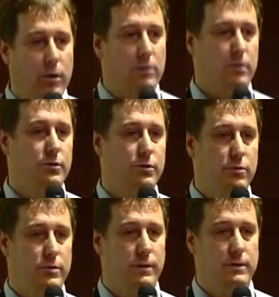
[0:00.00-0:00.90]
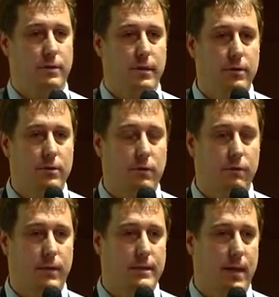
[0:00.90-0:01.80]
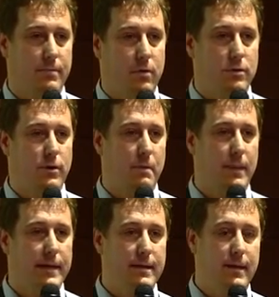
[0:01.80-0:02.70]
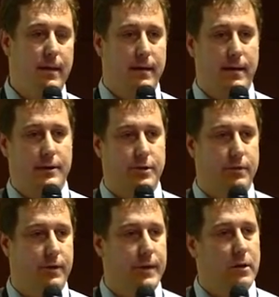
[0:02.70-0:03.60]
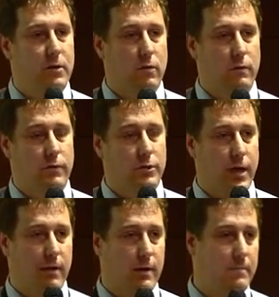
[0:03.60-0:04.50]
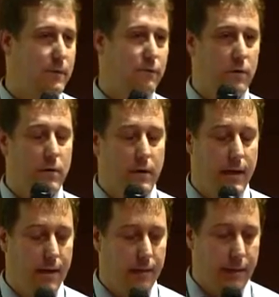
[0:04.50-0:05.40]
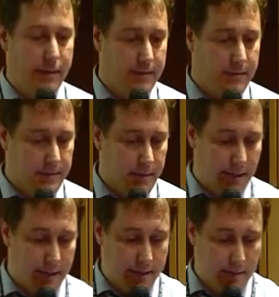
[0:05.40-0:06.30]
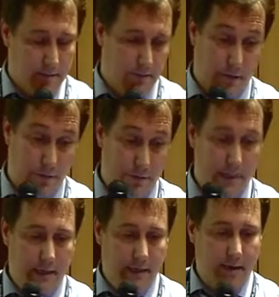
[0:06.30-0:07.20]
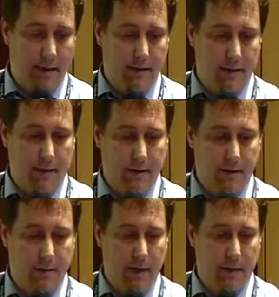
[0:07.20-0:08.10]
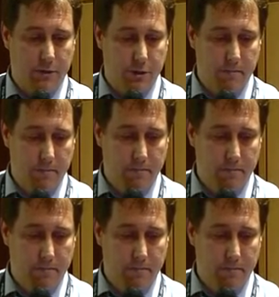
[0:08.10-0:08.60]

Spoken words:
you're going to use it. So here you could, for example, also embed not generating code for Java, but for anything else, like theoretically like another language.